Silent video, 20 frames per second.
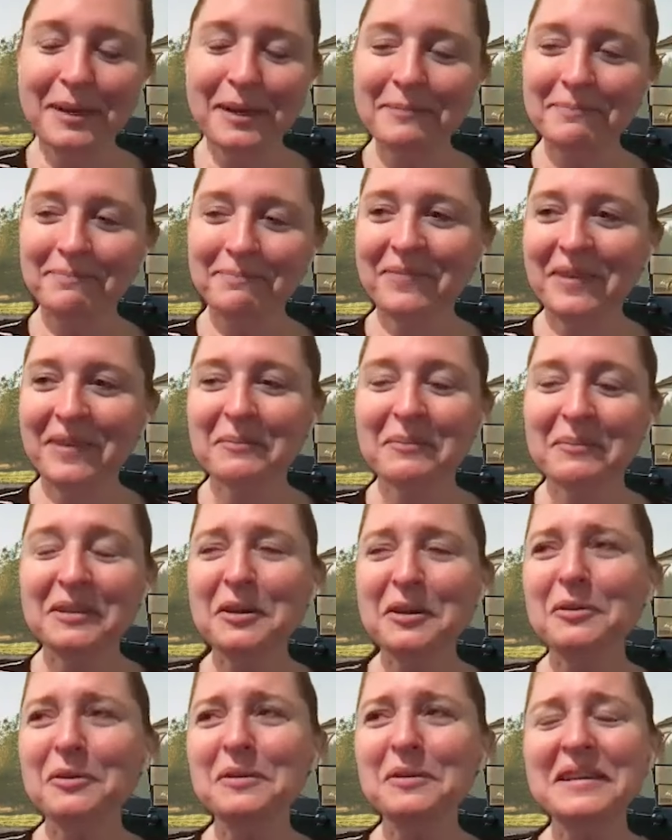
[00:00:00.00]
anyway.
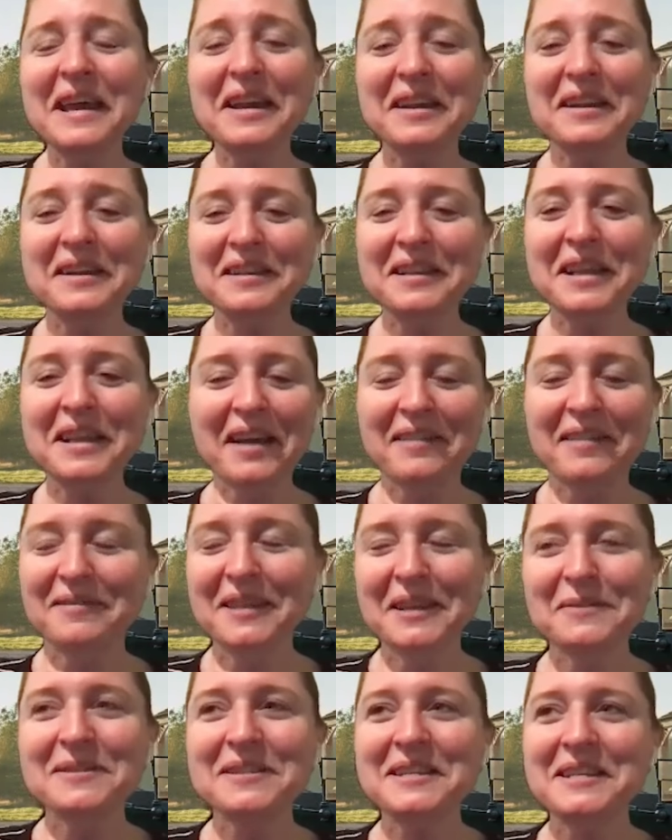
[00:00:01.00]
But though that that
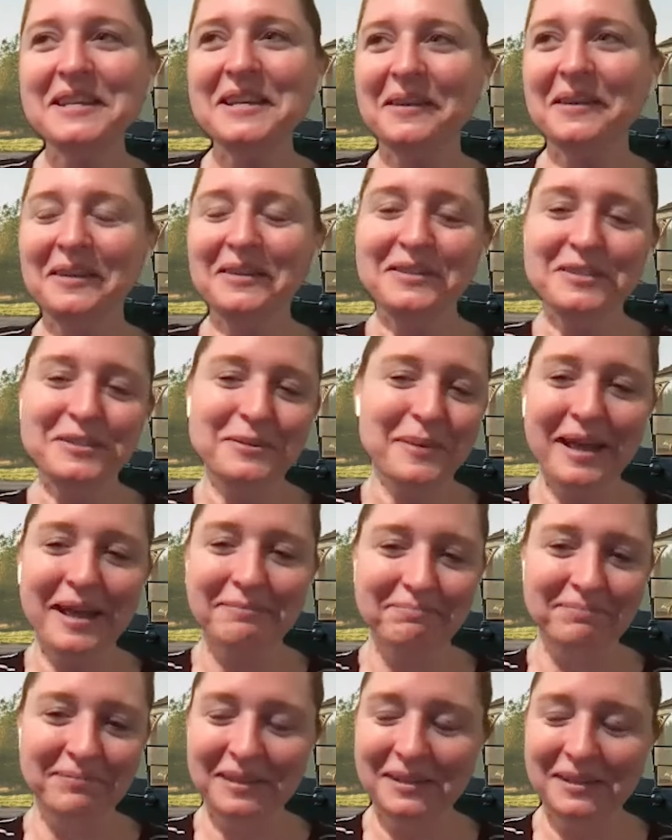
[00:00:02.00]
that was a cute little
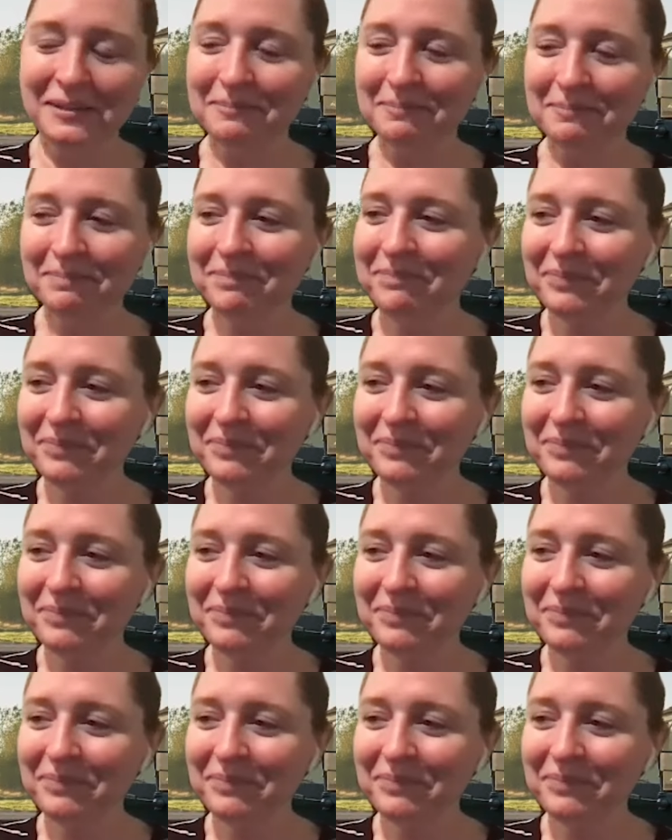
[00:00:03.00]
duet. Um,